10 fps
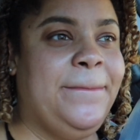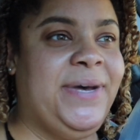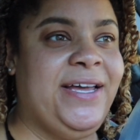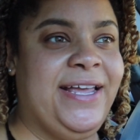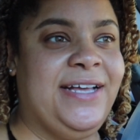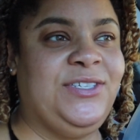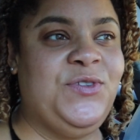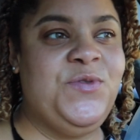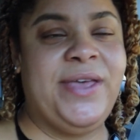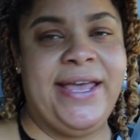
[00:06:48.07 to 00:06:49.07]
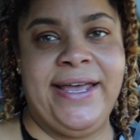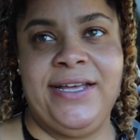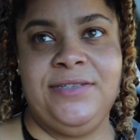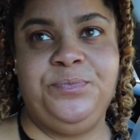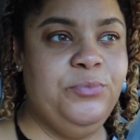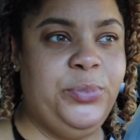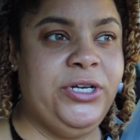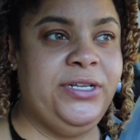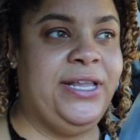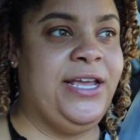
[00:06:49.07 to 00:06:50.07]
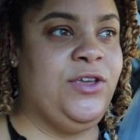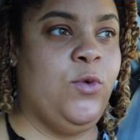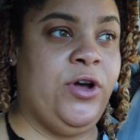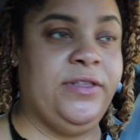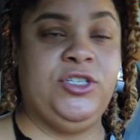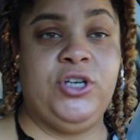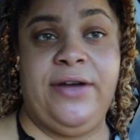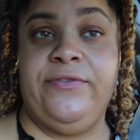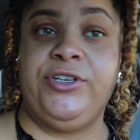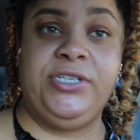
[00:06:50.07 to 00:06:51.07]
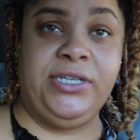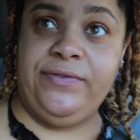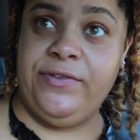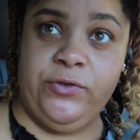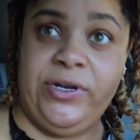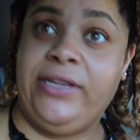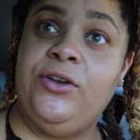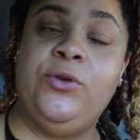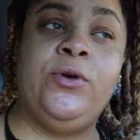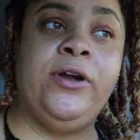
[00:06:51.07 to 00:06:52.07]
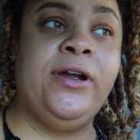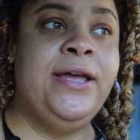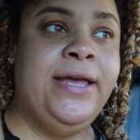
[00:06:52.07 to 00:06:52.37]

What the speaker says: But yes, you can put that you want the driver to leave the food at the door.